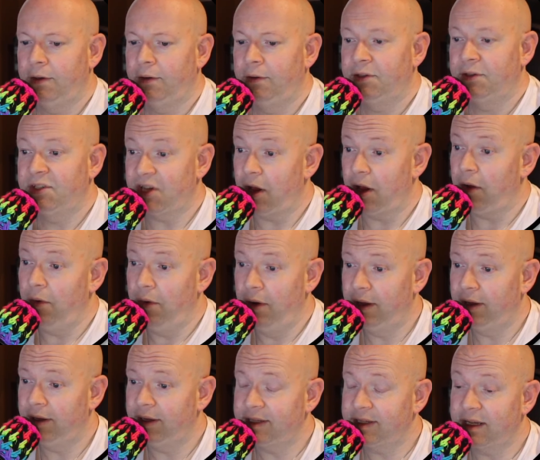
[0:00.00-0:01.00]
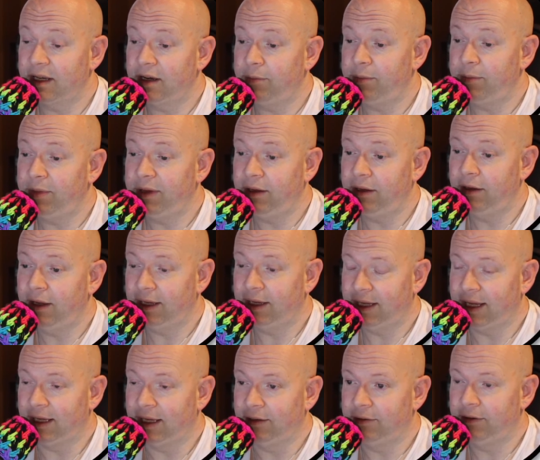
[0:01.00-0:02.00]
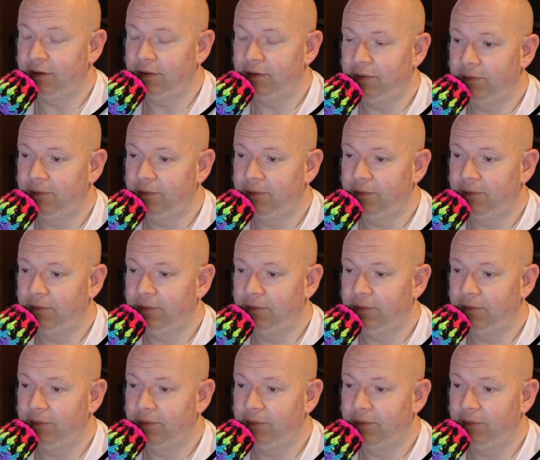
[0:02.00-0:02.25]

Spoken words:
So it's going to be, again,